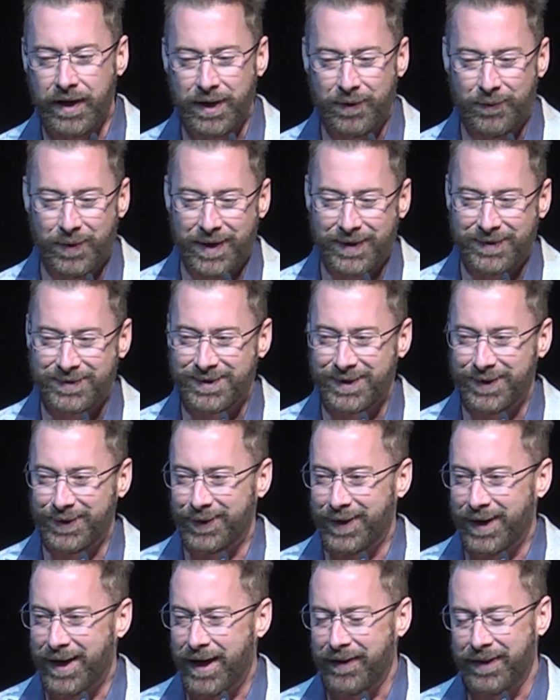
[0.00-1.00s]
and he went
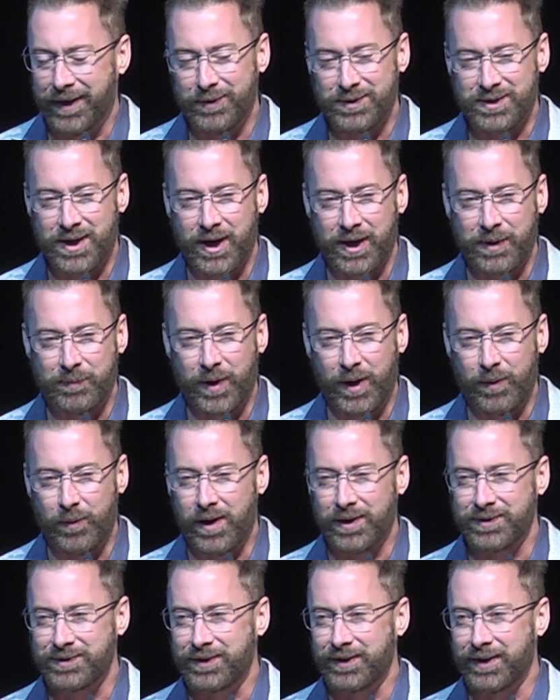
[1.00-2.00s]
to, I think it was
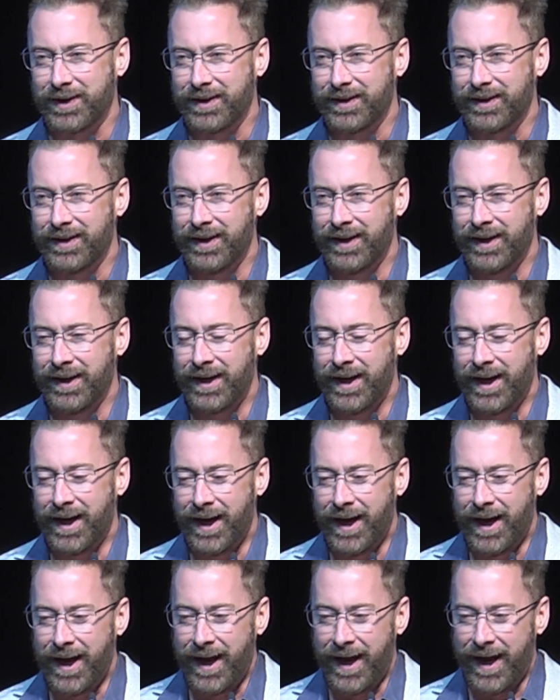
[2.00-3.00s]
Occupy Wall Street,
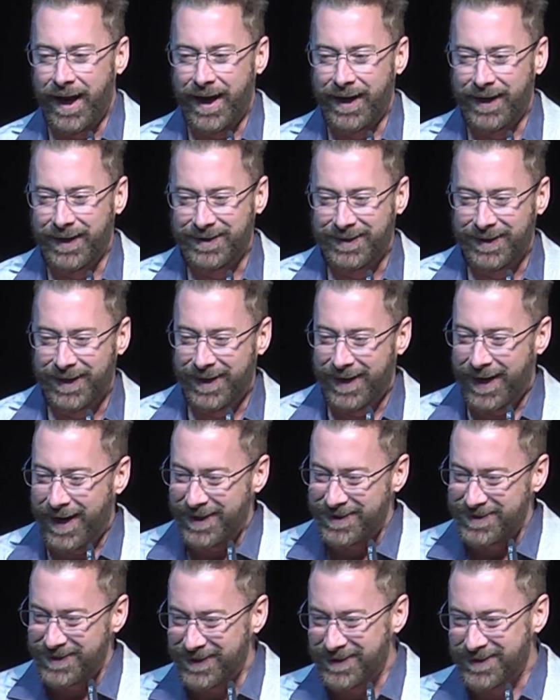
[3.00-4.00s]
and
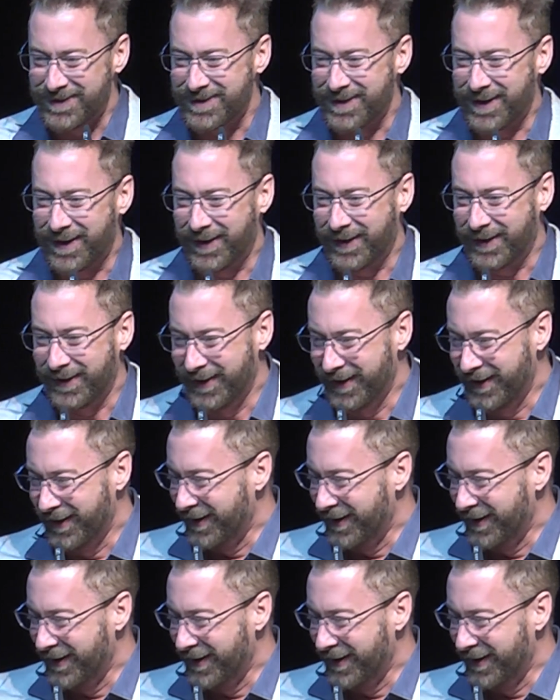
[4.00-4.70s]
he asked this